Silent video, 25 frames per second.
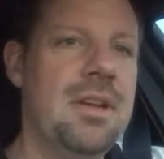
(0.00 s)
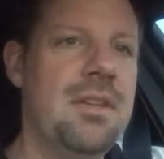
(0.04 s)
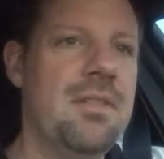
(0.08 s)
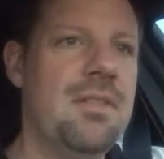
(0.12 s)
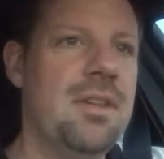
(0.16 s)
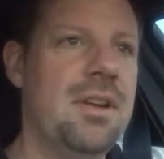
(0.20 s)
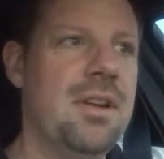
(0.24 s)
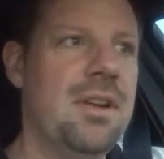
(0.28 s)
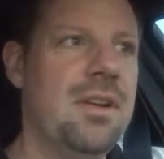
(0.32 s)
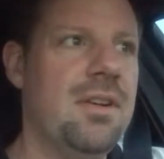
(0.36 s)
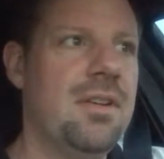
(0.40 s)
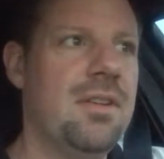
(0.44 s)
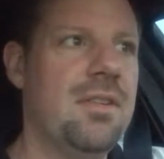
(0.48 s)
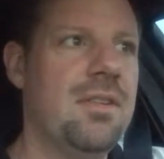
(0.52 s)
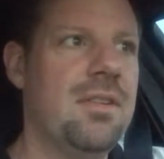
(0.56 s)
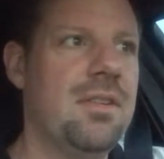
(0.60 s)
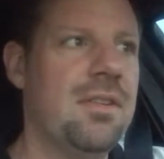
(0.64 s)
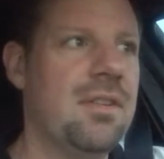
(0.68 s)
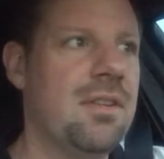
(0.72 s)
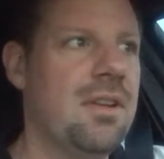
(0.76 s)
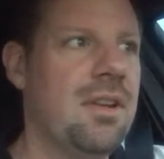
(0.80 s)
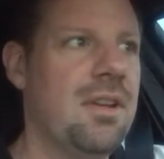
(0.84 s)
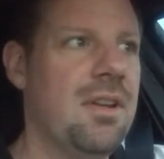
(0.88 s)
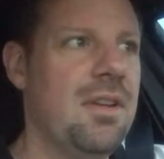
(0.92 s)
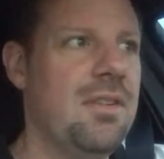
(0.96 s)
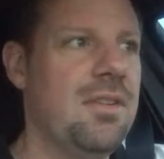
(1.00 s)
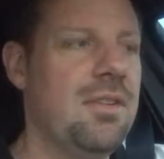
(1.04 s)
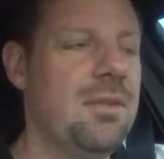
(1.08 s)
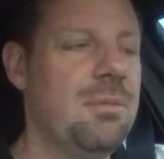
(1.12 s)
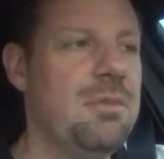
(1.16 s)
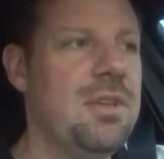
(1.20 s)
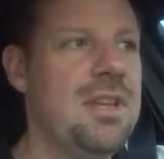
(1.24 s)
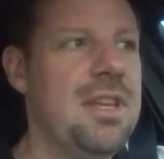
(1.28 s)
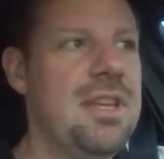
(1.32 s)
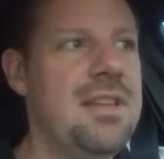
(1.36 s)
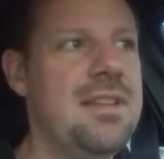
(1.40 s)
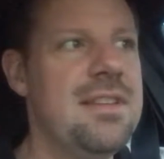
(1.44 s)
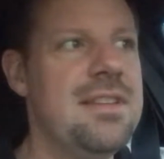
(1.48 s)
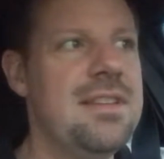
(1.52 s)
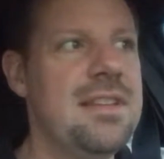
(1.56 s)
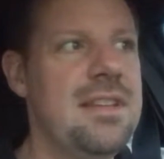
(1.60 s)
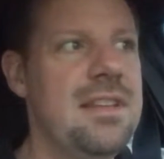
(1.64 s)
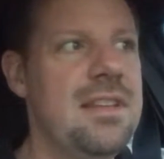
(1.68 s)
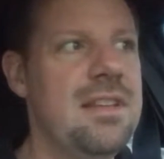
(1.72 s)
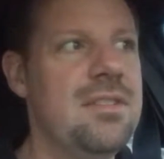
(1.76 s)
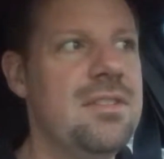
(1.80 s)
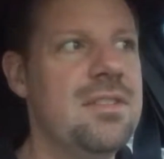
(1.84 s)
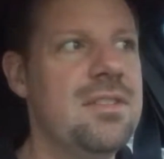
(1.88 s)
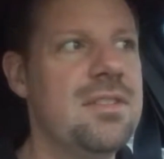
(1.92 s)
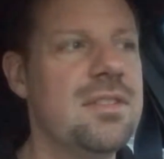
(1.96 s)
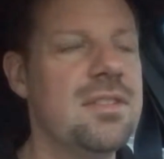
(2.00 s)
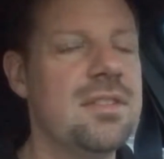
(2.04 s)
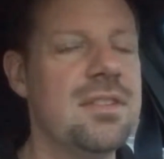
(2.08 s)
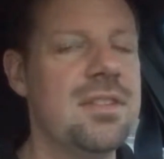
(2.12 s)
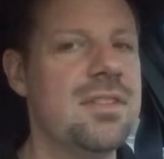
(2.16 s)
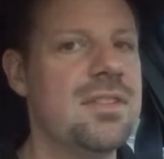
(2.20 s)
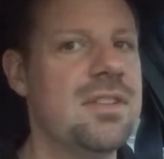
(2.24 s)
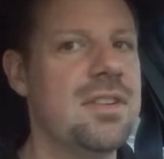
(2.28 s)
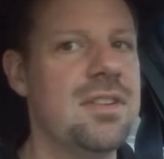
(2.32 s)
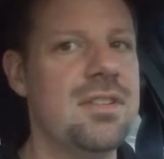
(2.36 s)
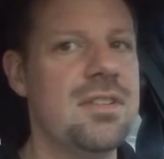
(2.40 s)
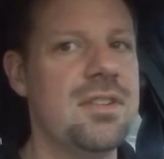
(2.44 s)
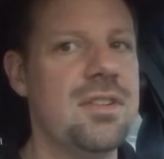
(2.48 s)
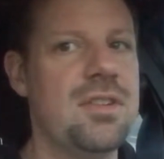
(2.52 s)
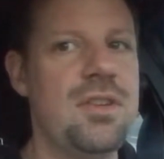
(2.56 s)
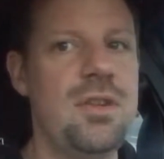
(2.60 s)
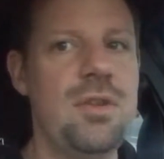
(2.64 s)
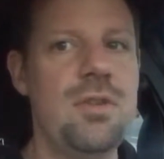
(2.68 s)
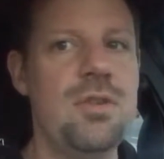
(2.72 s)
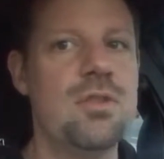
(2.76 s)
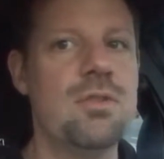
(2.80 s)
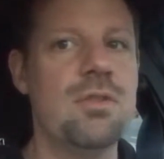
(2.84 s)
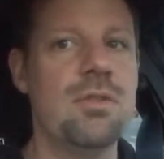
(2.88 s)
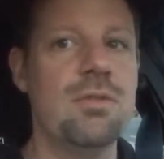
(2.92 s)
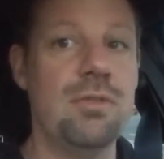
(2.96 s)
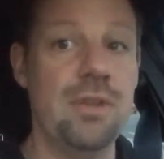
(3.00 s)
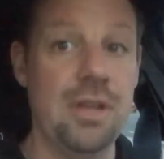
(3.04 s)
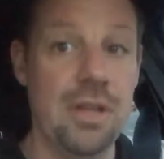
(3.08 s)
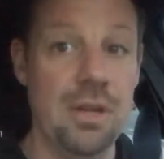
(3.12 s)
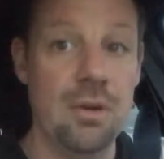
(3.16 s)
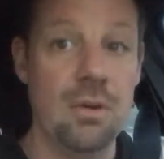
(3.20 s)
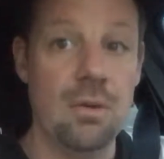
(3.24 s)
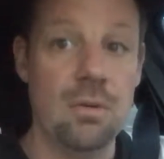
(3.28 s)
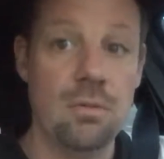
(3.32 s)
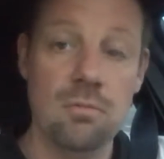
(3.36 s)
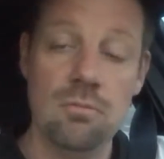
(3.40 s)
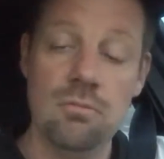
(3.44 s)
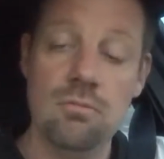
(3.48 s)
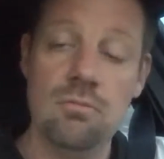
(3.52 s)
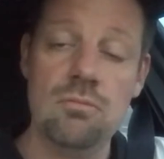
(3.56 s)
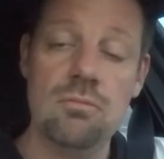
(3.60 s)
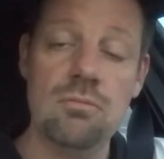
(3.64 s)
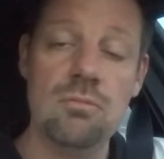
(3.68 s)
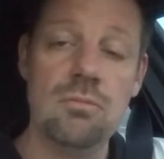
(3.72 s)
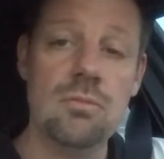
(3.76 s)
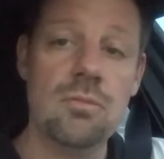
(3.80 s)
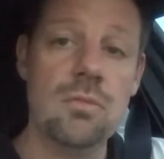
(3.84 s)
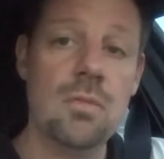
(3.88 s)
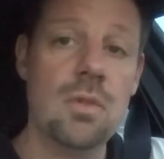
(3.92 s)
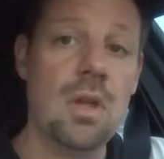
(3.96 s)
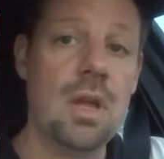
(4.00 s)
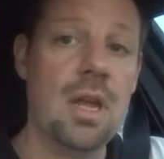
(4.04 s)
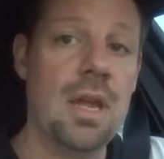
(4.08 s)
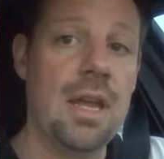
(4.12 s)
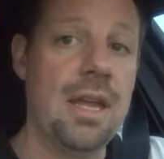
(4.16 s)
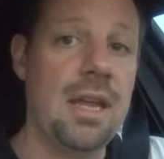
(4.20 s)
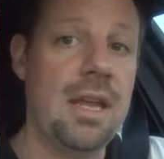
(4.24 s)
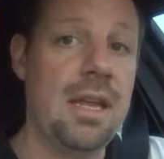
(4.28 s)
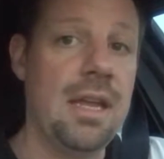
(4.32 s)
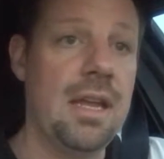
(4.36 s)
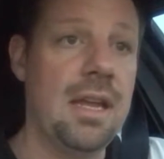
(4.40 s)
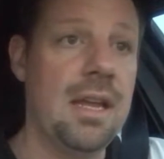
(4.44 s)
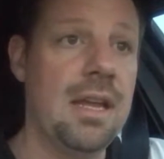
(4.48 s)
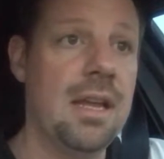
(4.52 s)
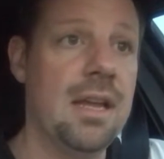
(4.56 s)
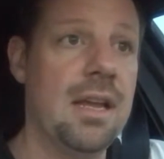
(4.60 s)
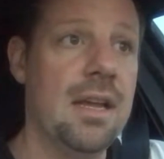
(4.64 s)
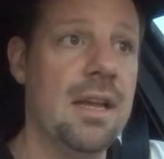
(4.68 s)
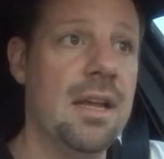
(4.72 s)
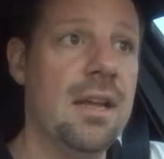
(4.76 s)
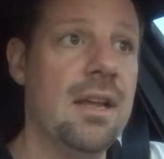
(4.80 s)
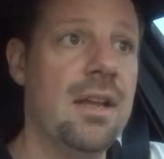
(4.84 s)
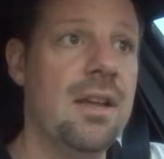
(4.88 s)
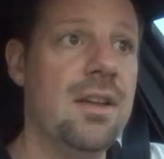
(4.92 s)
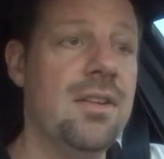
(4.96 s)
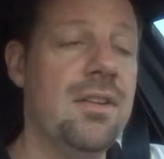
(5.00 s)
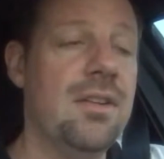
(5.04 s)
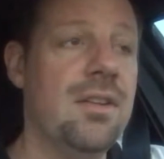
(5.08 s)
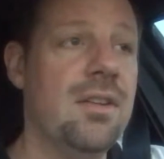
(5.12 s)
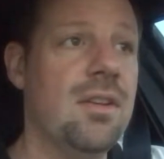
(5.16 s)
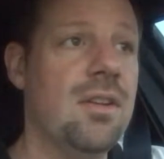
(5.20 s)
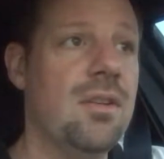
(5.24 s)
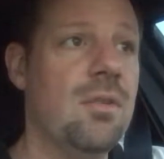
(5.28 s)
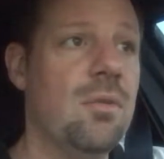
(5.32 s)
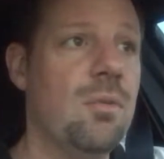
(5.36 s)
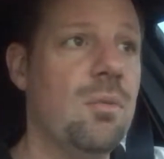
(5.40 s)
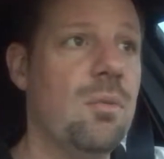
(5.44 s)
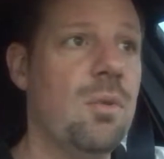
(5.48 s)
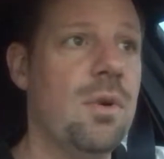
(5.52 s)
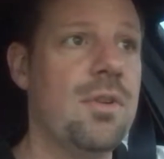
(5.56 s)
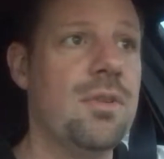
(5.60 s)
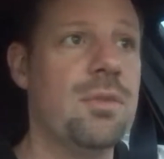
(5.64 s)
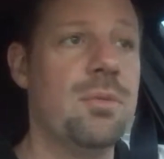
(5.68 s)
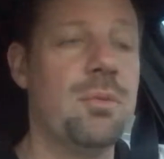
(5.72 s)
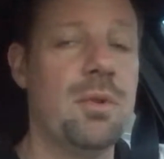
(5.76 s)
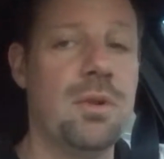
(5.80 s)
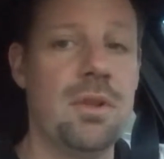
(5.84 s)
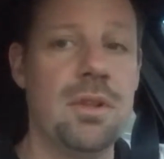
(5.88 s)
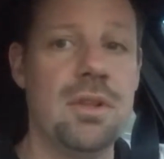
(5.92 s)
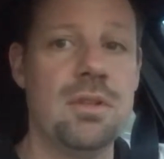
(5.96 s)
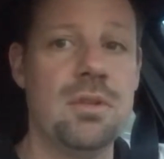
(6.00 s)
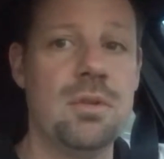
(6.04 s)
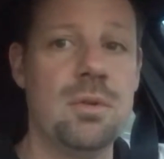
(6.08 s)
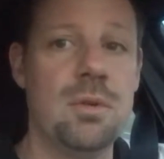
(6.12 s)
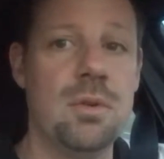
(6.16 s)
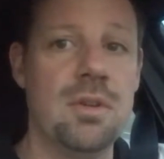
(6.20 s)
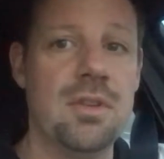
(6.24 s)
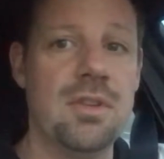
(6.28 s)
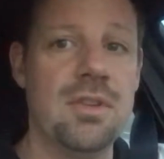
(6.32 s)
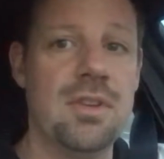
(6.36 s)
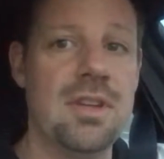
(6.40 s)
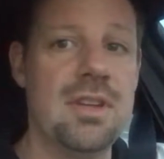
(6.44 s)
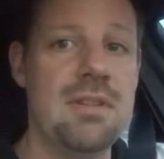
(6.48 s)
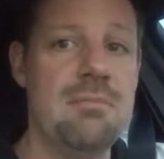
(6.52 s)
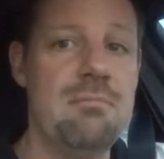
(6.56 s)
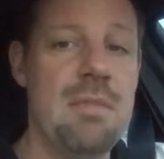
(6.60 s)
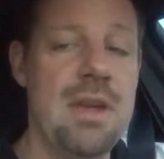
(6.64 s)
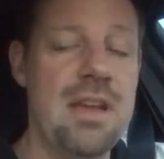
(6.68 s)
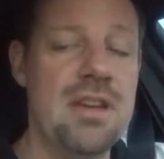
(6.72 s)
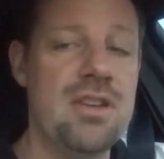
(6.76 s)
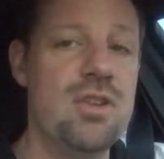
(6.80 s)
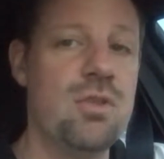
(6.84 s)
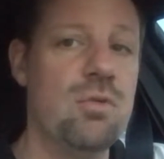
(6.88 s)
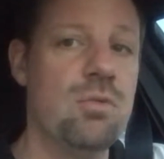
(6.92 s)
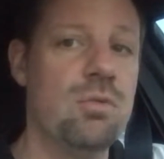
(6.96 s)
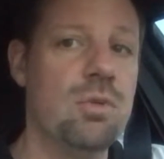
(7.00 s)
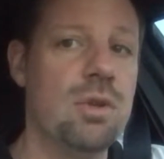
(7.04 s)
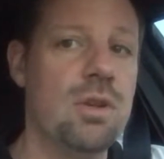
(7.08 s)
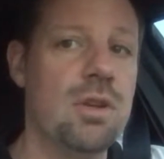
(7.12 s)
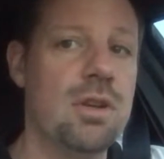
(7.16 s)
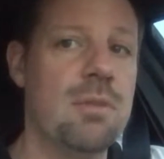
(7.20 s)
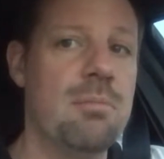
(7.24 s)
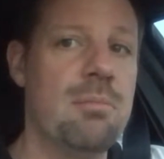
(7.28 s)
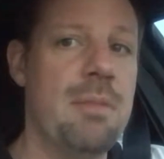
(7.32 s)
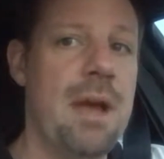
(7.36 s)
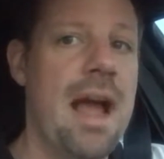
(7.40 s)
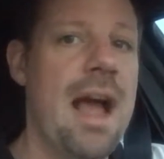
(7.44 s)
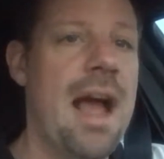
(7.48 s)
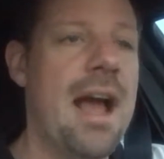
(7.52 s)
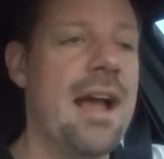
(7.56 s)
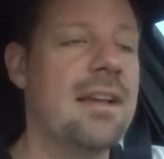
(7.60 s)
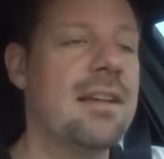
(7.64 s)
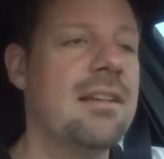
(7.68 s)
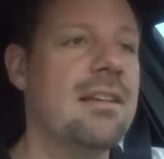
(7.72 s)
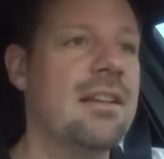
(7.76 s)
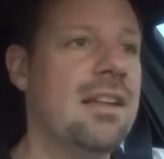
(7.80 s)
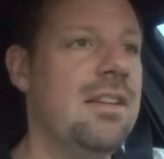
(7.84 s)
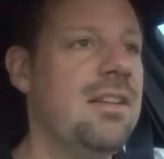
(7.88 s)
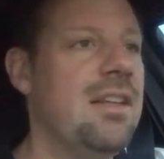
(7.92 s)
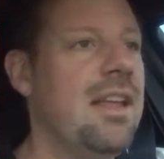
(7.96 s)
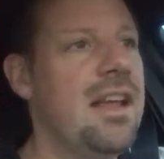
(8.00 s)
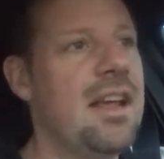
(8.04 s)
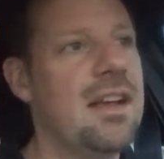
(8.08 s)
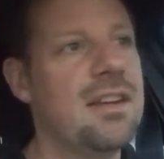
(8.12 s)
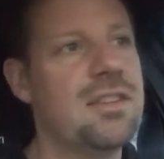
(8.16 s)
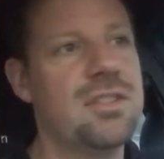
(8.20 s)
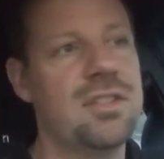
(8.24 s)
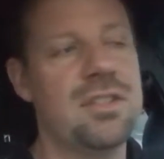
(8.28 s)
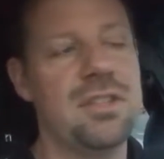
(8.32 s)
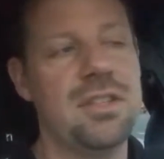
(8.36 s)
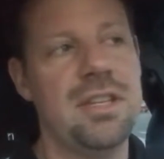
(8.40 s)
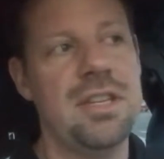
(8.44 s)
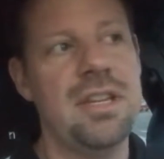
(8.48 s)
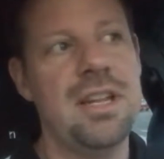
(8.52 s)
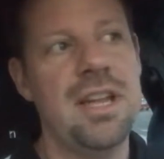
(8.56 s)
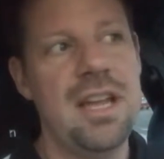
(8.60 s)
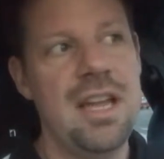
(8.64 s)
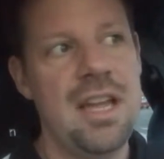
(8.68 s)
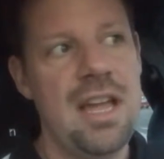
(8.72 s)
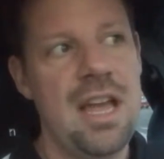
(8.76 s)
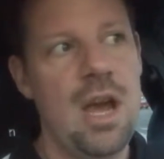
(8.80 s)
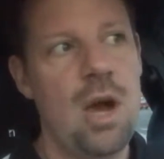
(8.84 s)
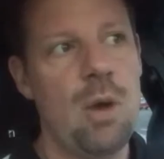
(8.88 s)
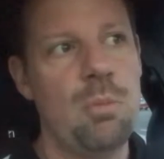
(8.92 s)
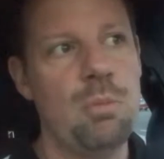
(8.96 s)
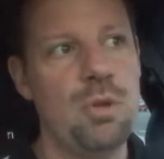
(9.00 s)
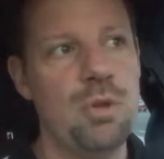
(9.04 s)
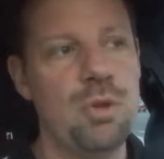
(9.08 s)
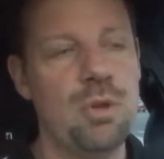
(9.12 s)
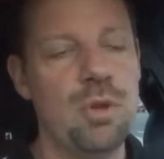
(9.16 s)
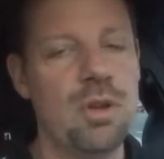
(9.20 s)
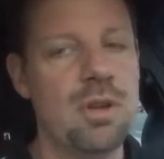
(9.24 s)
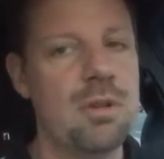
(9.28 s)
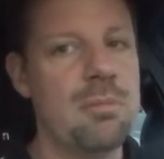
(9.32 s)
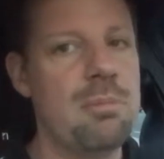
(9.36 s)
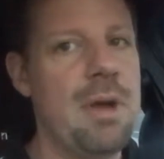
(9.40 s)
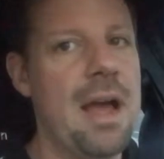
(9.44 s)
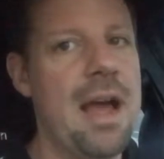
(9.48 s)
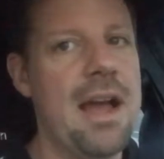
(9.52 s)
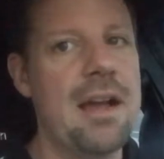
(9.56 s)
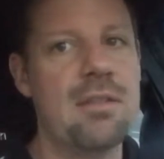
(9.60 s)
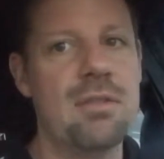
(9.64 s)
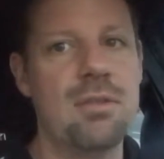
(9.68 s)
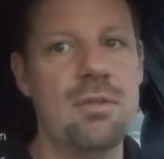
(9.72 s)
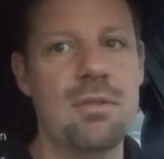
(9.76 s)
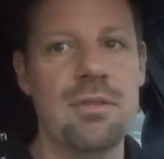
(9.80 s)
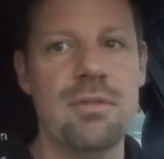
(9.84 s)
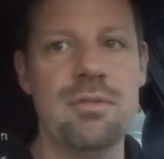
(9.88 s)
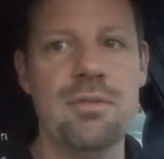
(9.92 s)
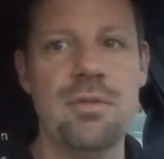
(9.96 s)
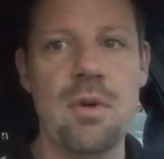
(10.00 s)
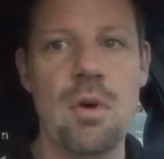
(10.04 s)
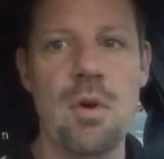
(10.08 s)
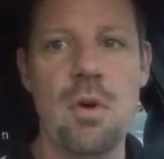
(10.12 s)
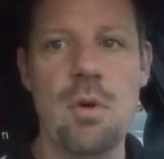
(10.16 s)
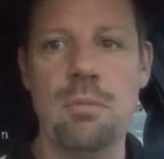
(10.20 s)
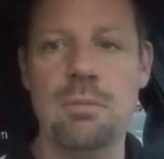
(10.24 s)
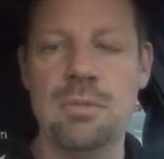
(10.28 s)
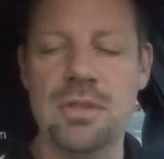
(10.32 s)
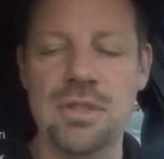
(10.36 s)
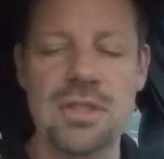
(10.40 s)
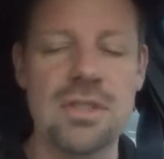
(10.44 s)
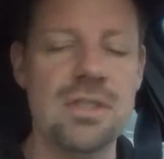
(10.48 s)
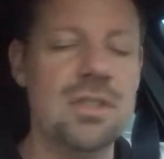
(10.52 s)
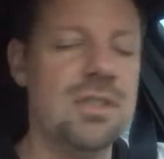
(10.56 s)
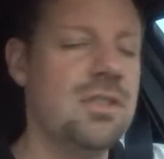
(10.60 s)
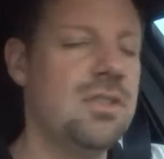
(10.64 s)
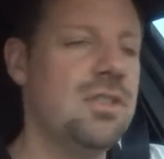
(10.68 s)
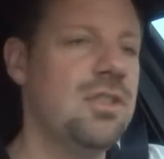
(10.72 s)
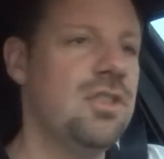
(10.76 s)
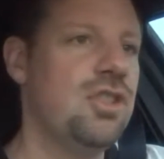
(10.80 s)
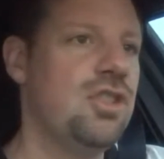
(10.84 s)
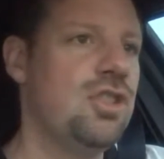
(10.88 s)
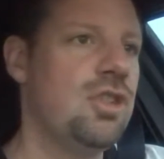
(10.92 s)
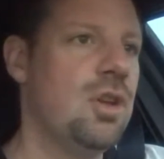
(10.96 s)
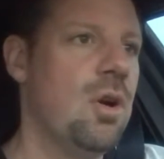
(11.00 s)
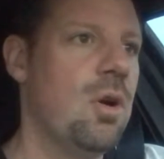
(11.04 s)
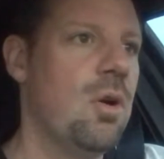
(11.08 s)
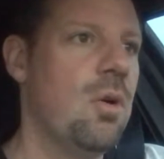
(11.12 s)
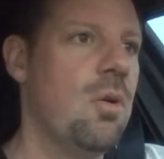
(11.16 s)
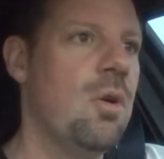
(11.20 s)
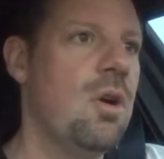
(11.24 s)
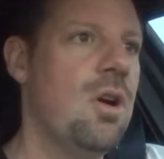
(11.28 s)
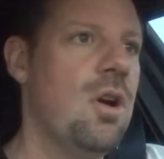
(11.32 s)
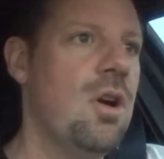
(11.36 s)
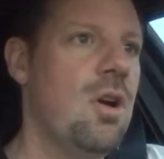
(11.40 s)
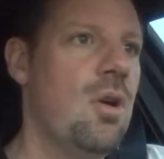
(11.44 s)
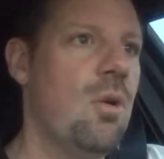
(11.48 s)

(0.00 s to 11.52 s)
There's some key scenes, because there's a huge reveal, and what's really cool is it makes you look back, and they actually help you look back through the film to show